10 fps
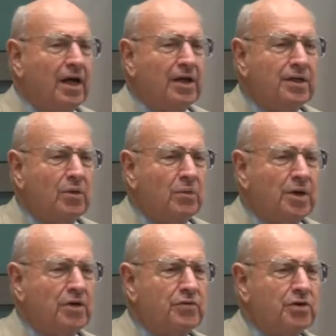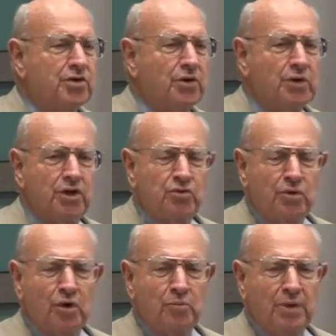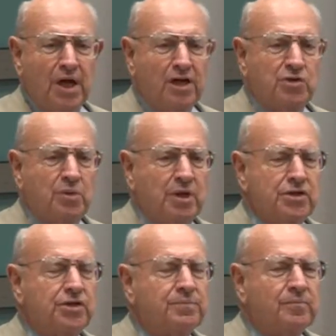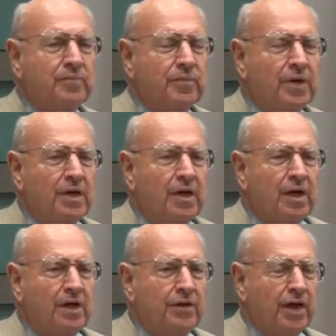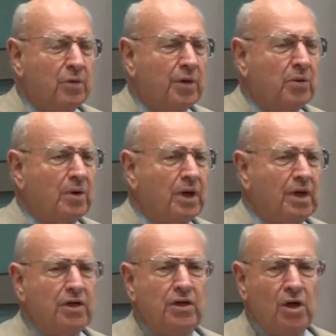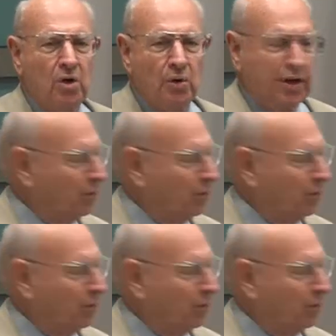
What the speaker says: And that one of the serious roadblocks was that we wanted no